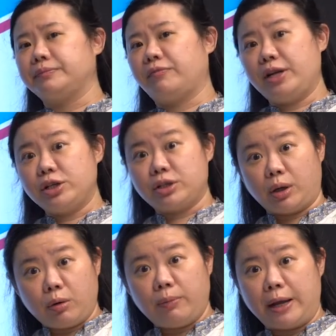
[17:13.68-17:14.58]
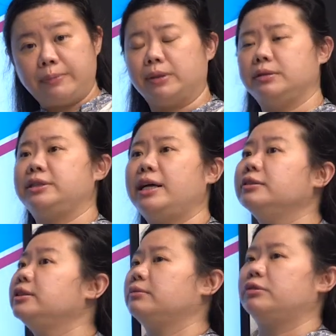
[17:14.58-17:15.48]
finish the whole paper, it
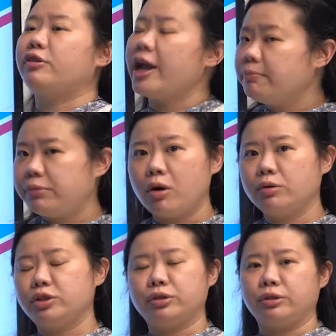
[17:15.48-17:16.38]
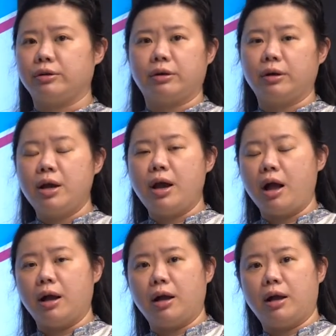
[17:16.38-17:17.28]
dealt a great blow to your
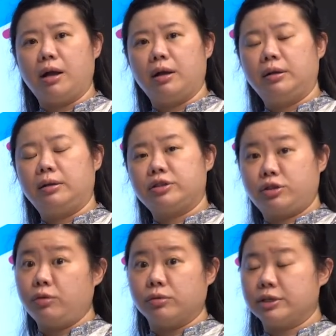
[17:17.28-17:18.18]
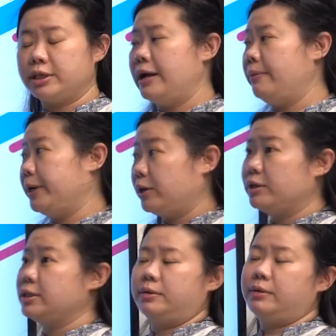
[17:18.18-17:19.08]
scores,
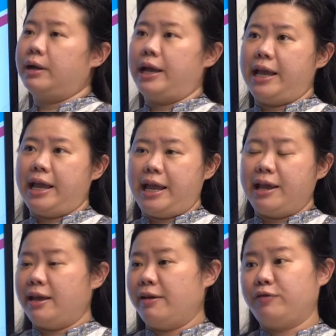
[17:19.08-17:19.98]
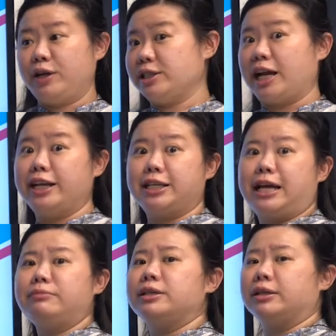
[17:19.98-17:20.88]
because if it is
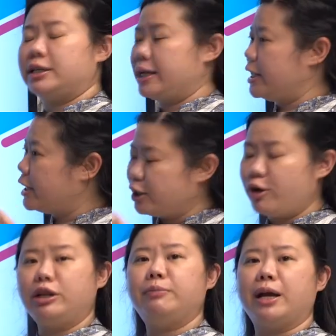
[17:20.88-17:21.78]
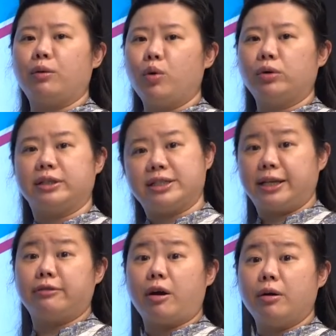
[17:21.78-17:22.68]
unattempted, it can only be awarded
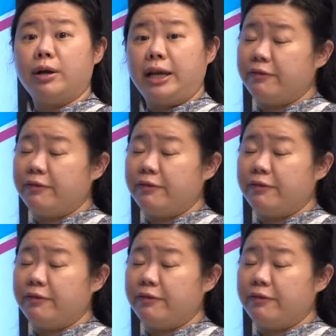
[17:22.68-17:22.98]
0.